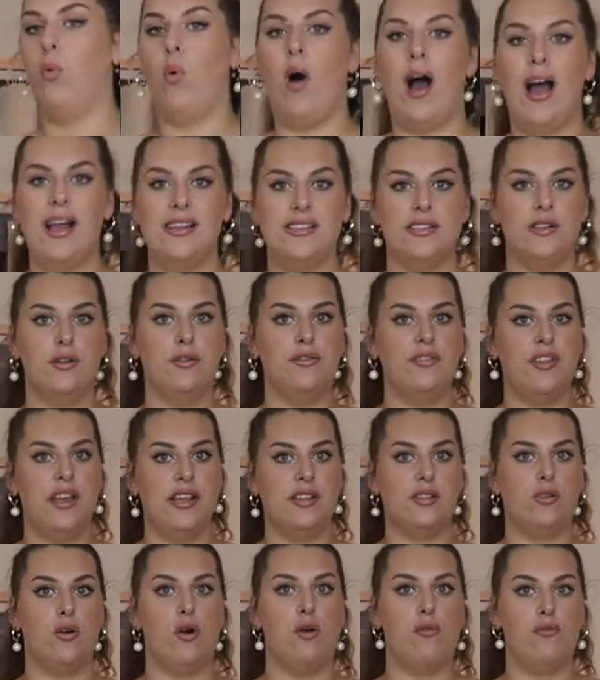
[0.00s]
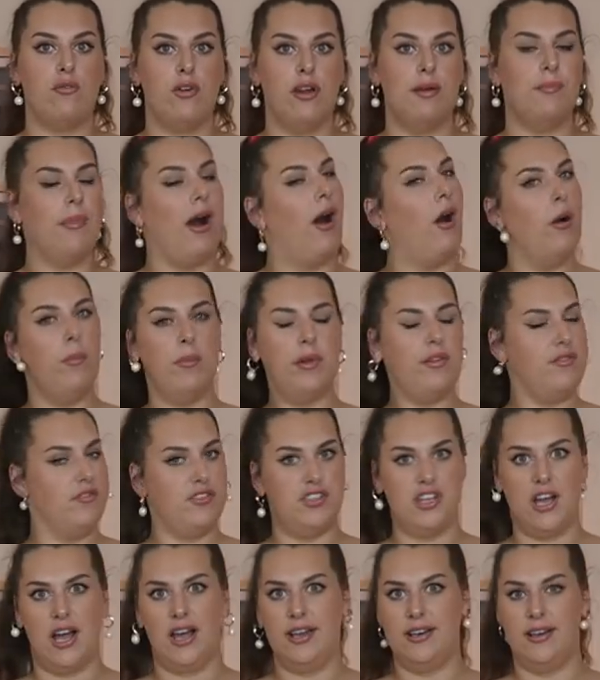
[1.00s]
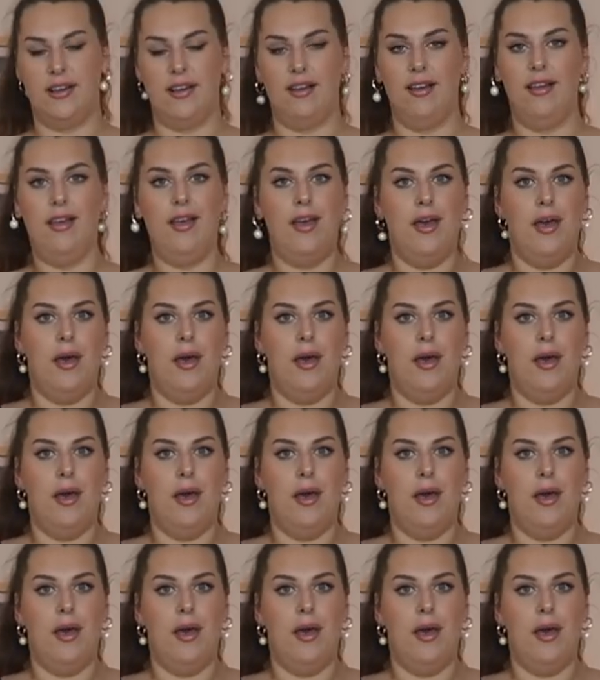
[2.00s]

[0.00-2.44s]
wide enough that it's covering my armpit vagina,